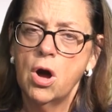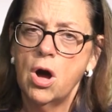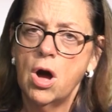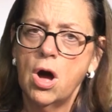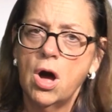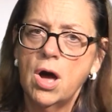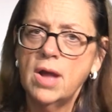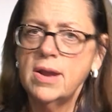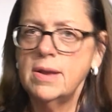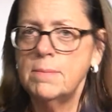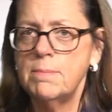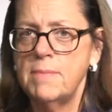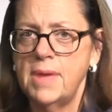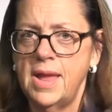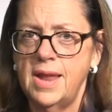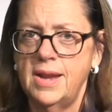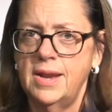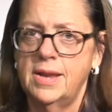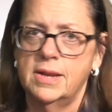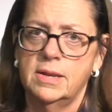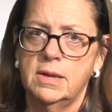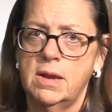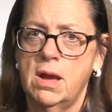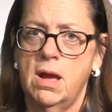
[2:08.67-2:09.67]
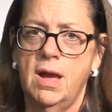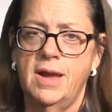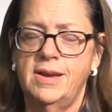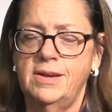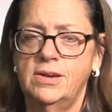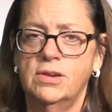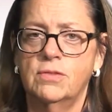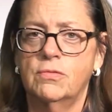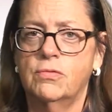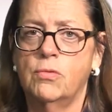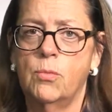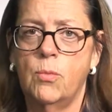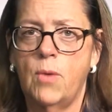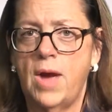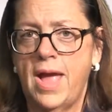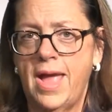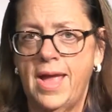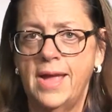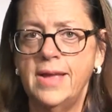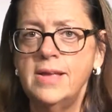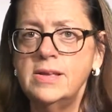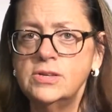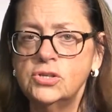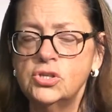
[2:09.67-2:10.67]
automated kind of
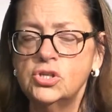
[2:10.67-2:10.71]
way.